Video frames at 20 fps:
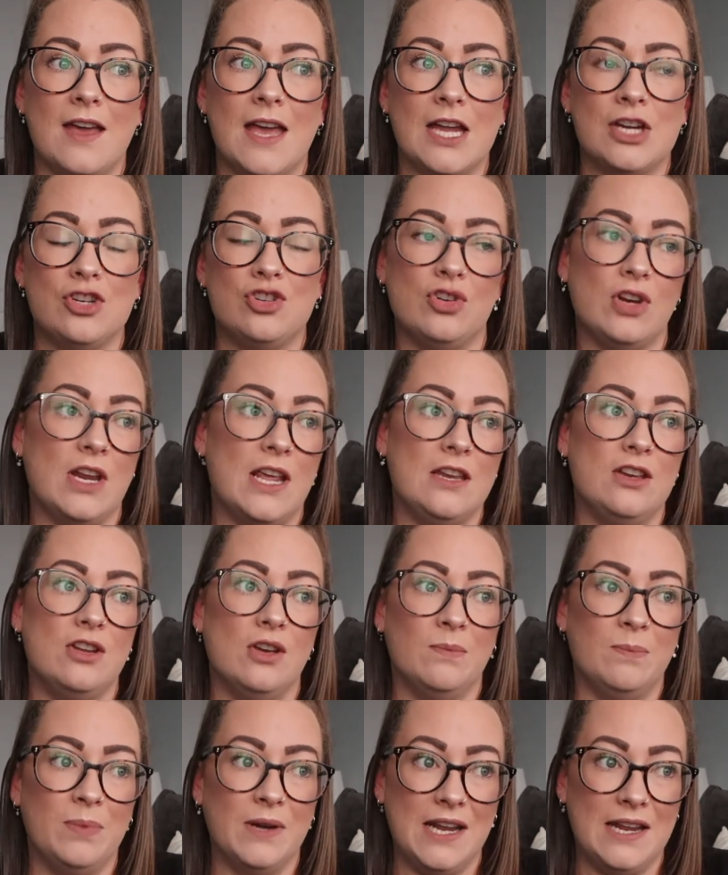and train
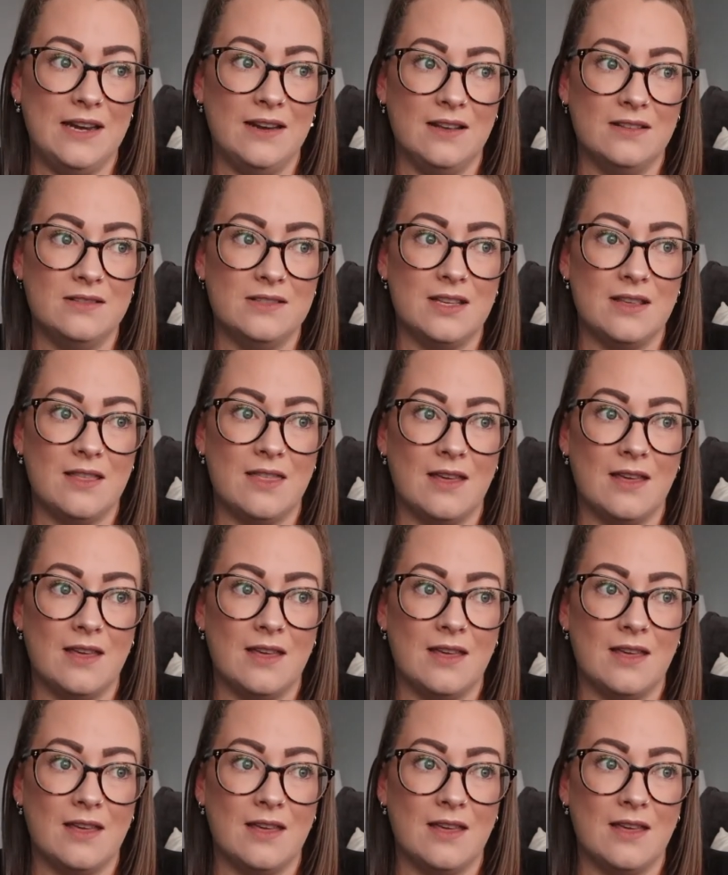your brain into